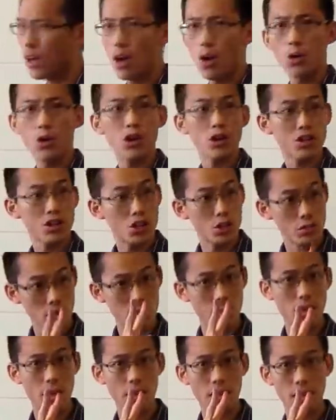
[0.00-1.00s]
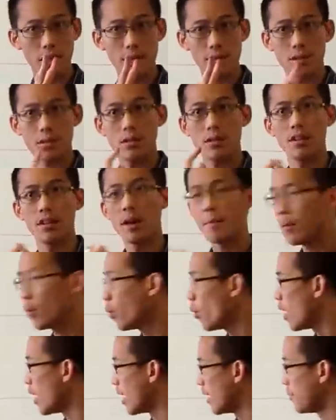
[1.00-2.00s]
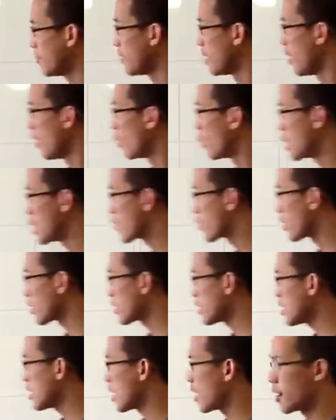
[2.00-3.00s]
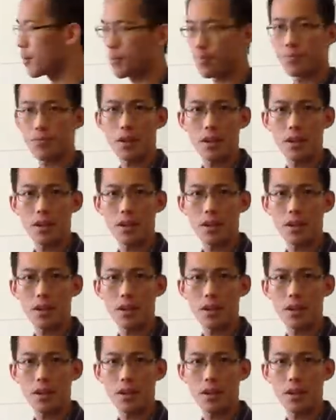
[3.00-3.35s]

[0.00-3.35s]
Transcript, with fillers: But you got two alternatives. Number one, when you got the um,